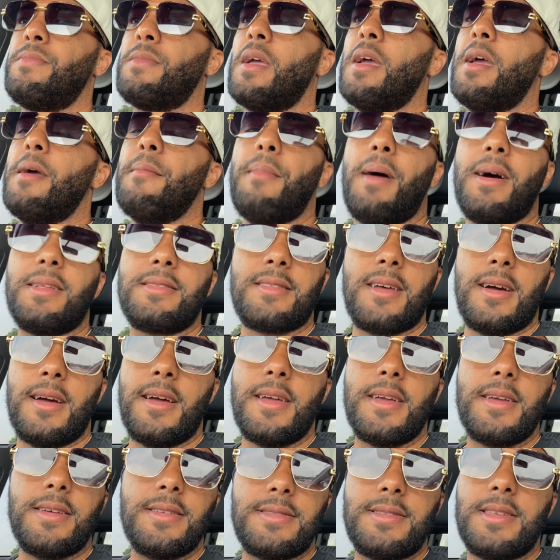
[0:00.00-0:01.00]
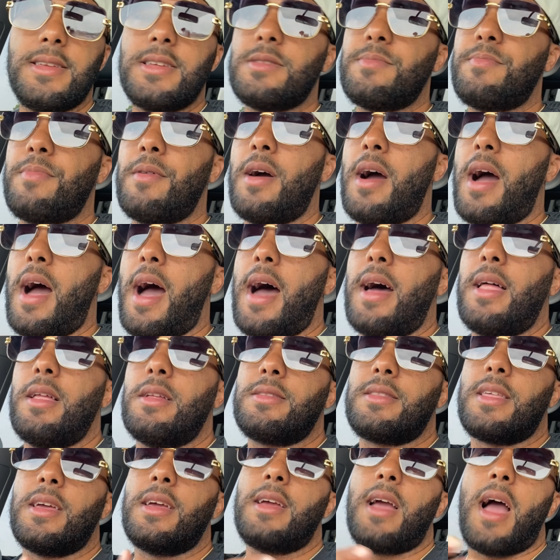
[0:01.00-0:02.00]
And my thing is this, bro. I
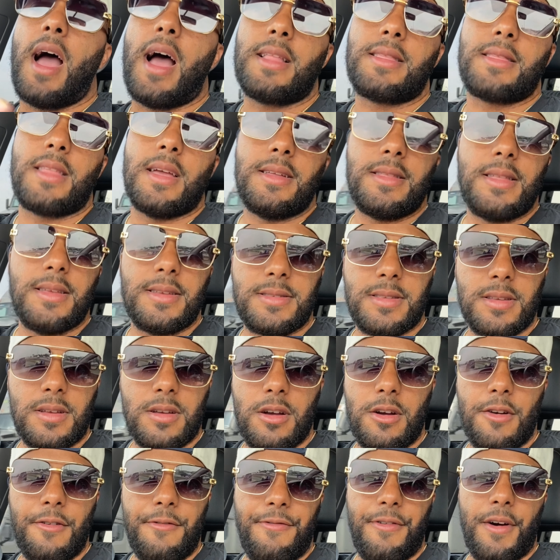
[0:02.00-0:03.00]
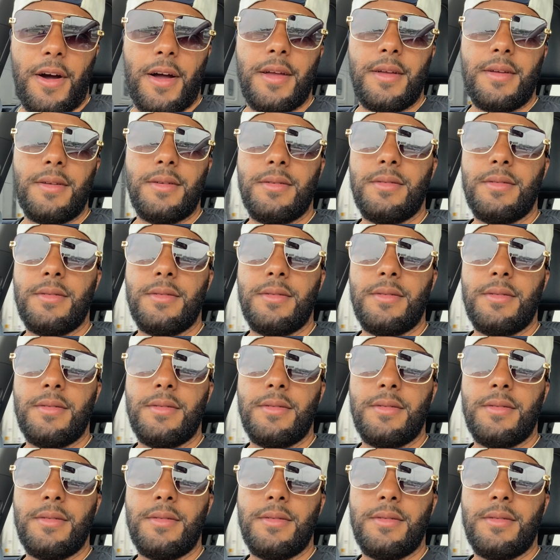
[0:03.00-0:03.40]
think I think that's a good fight.